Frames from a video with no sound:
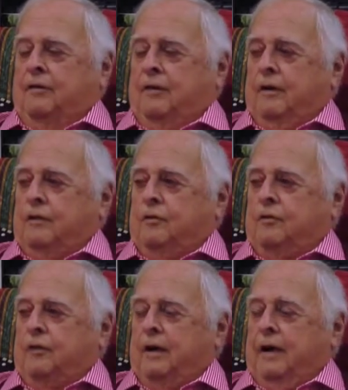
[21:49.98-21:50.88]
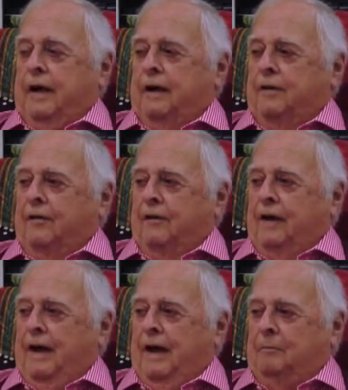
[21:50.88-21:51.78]
that you stay out of the
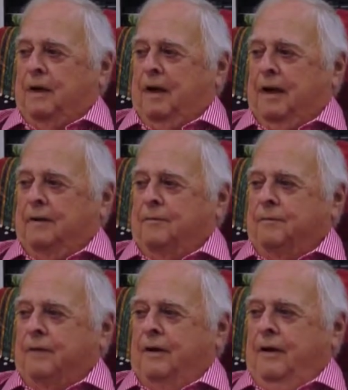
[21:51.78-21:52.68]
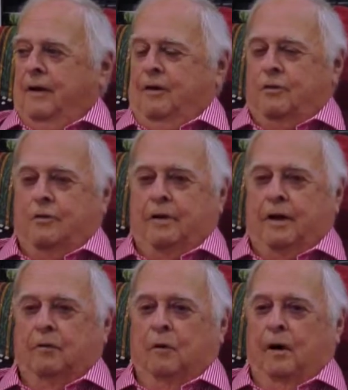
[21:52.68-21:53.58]
limelight, you
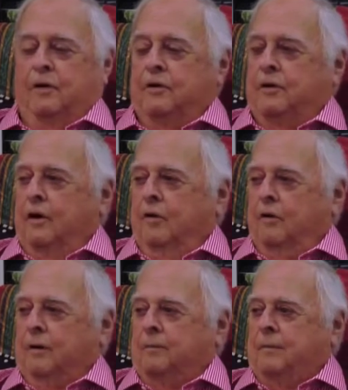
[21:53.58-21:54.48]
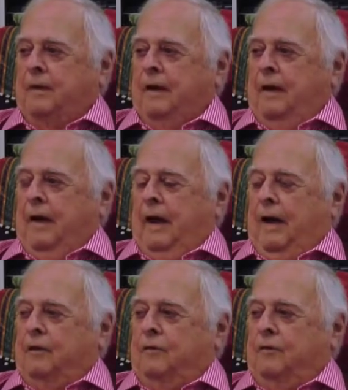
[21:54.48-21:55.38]
get where you're going,
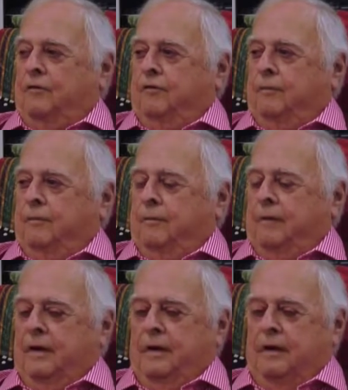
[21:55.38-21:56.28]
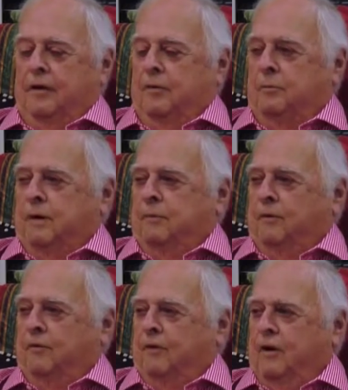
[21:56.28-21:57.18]
and you let other
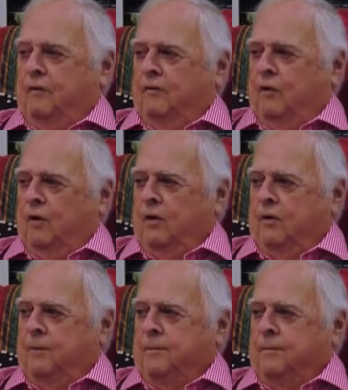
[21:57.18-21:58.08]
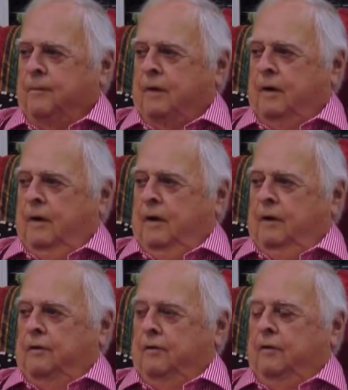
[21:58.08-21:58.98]
people front for you.
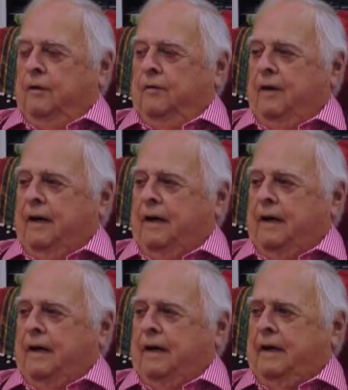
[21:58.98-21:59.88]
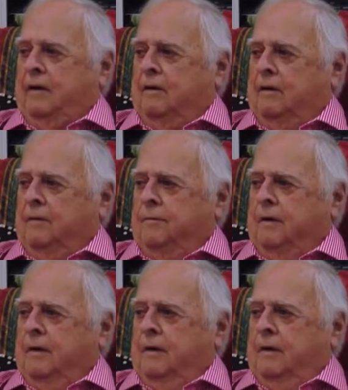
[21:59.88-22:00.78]
So if they get killed,
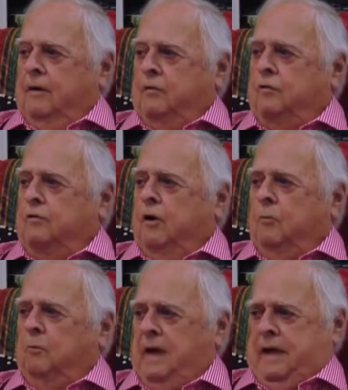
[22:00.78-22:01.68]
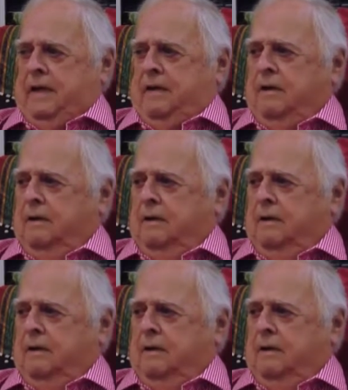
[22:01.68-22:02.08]
you don't bleed.